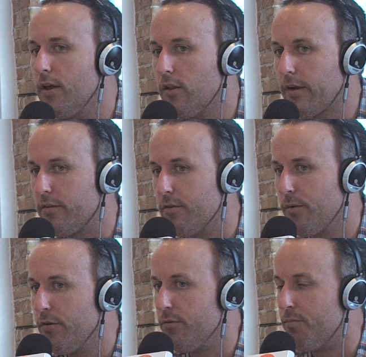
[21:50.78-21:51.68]
they look at
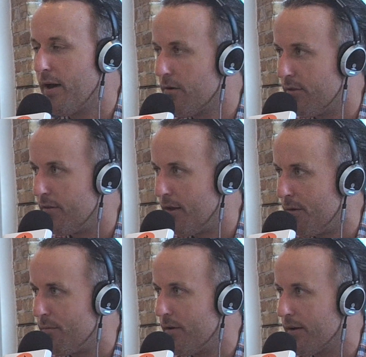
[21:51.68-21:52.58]
someone who's better than
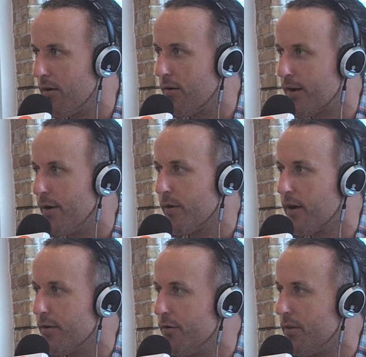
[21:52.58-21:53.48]
them and go, okay, we
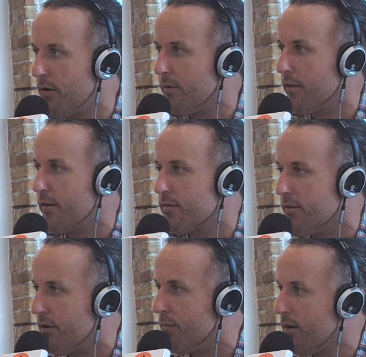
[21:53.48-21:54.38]
got to do a little bit less
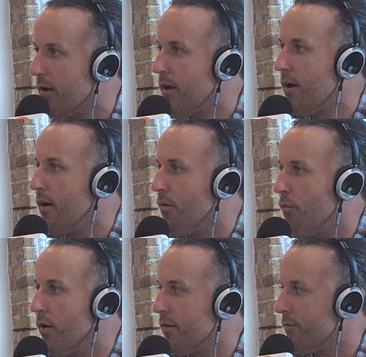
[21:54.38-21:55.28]
than them.
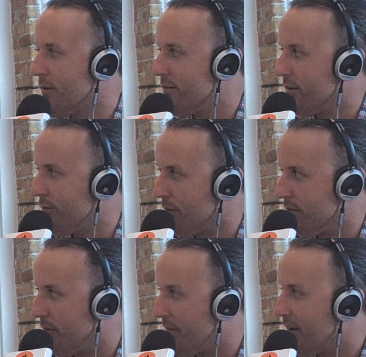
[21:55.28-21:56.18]
What's that
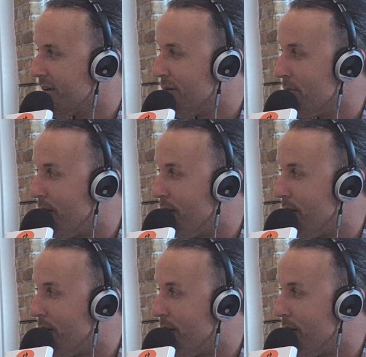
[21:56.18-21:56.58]
sweet spot? That's how